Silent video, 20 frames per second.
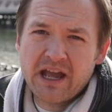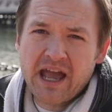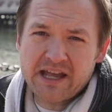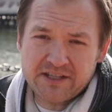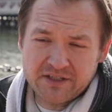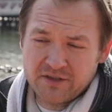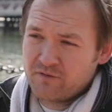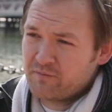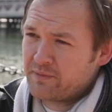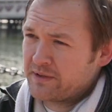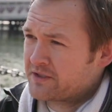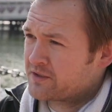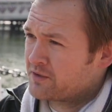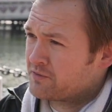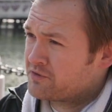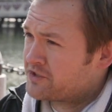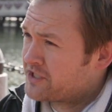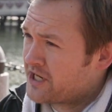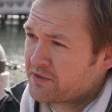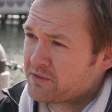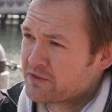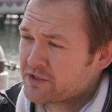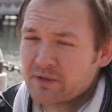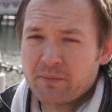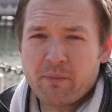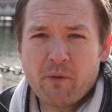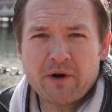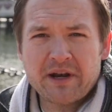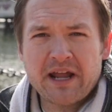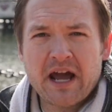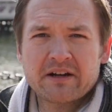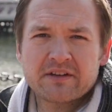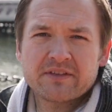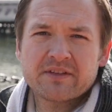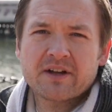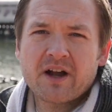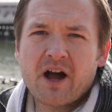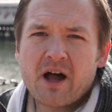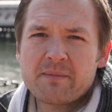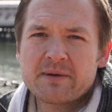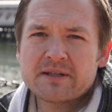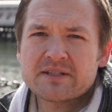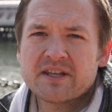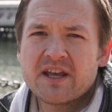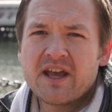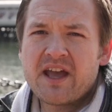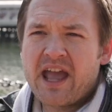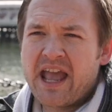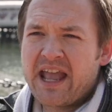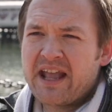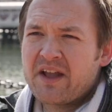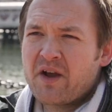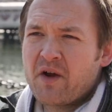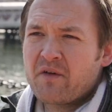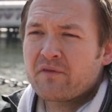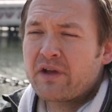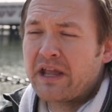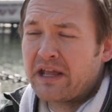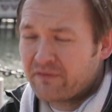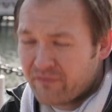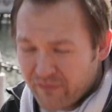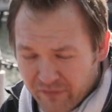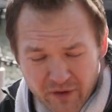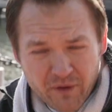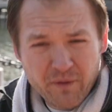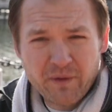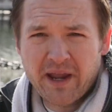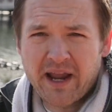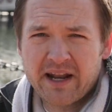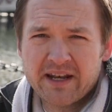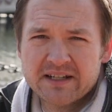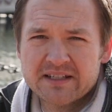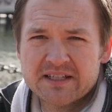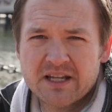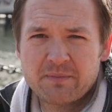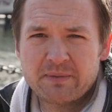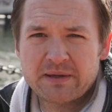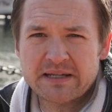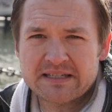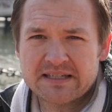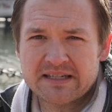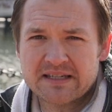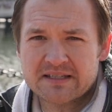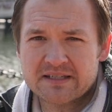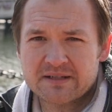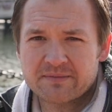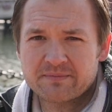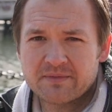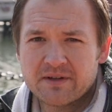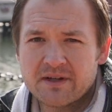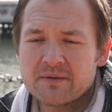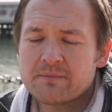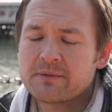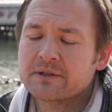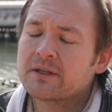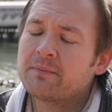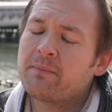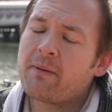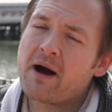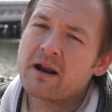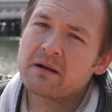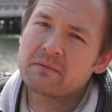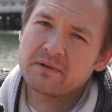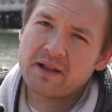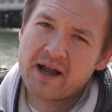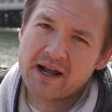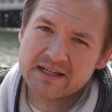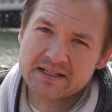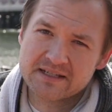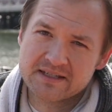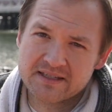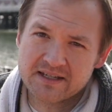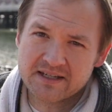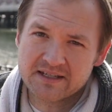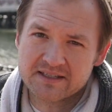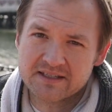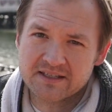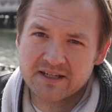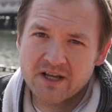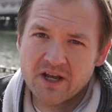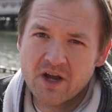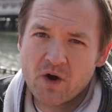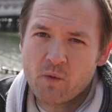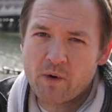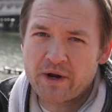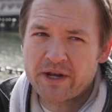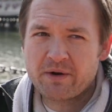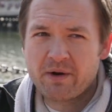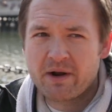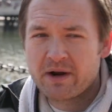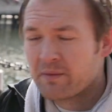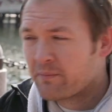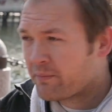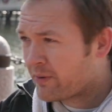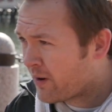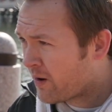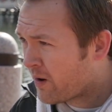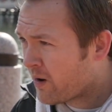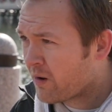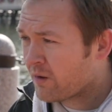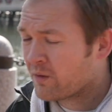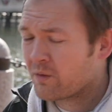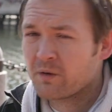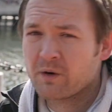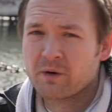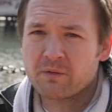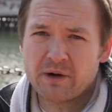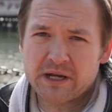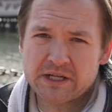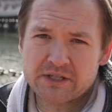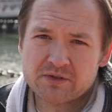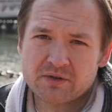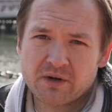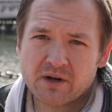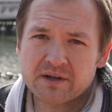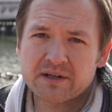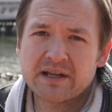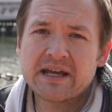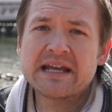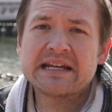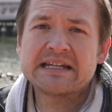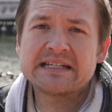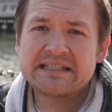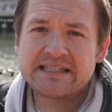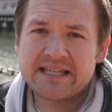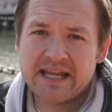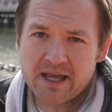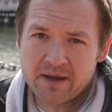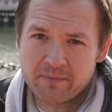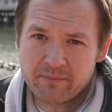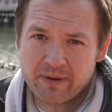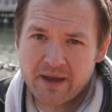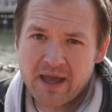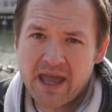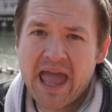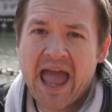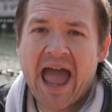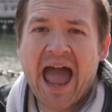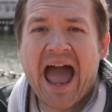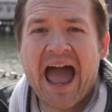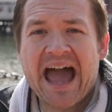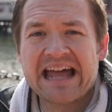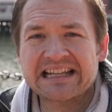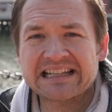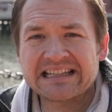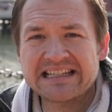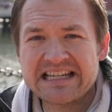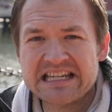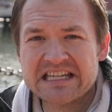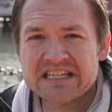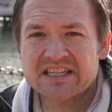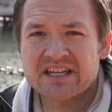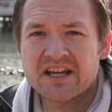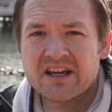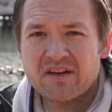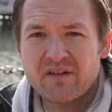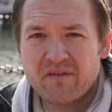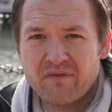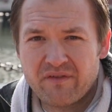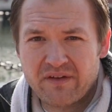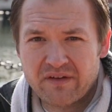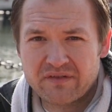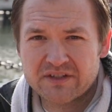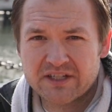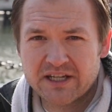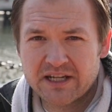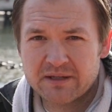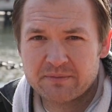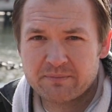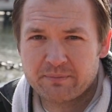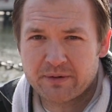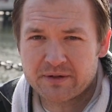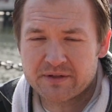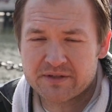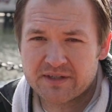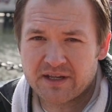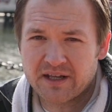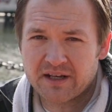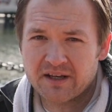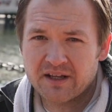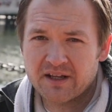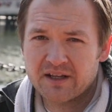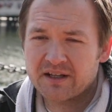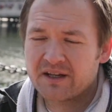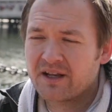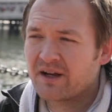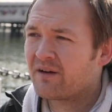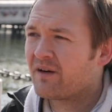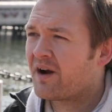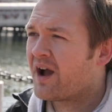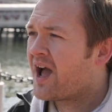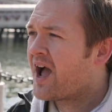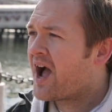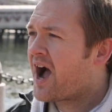as you've been so generous to point out in the comments, an infuriating tipping system. But the bottom line is this: when you're at a bar or a restaurant, tip at least 15%. Now,